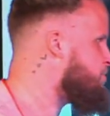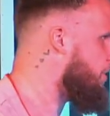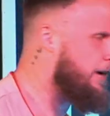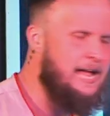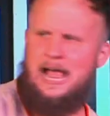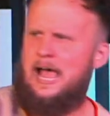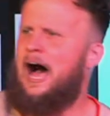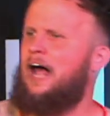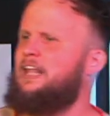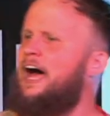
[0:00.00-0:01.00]
I'm sorry.
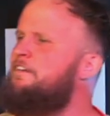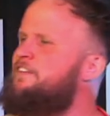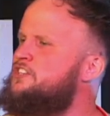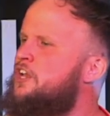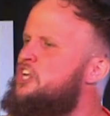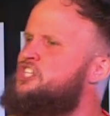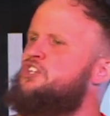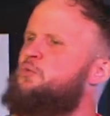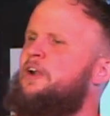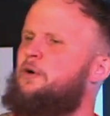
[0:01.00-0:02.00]
A lot of us
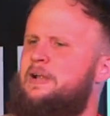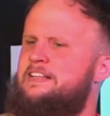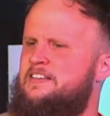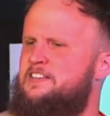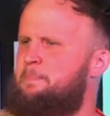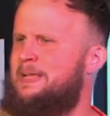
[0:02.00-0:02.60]
just want a reason to